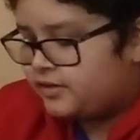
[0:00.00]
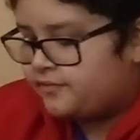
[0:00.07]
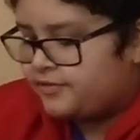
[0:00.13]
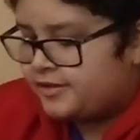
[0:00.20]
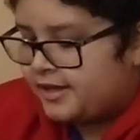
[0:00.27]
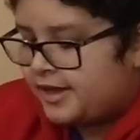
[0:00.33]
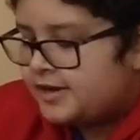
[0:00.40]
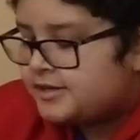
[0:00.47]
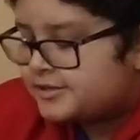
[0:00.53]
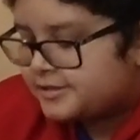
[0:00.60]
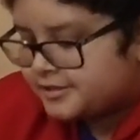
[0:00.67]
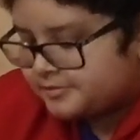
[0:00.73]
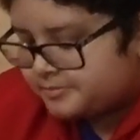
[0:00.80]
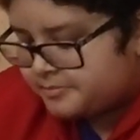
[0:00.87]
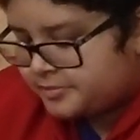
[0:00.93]
of
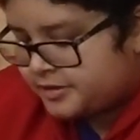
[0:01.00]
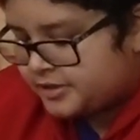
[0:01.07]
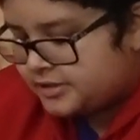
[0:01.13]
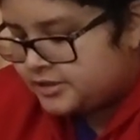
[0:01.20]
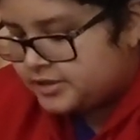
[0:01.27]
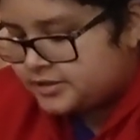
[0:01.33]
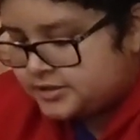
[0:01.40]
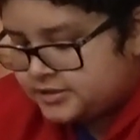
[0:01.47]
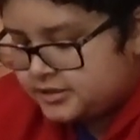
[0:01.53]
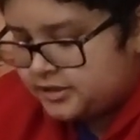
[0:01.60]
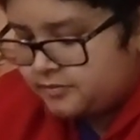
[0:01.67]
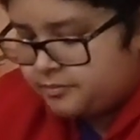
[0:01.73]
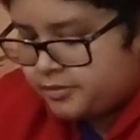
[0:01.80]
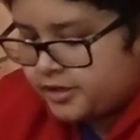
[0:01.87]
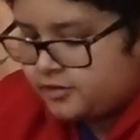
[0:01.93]
that, but it's
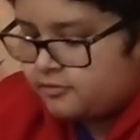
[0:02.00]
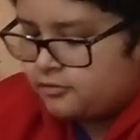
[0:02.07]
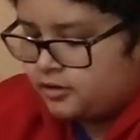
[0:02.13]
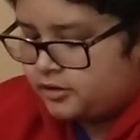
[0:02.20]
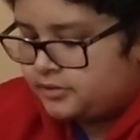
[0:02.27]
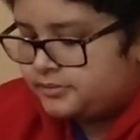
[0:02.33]
still pretty cool.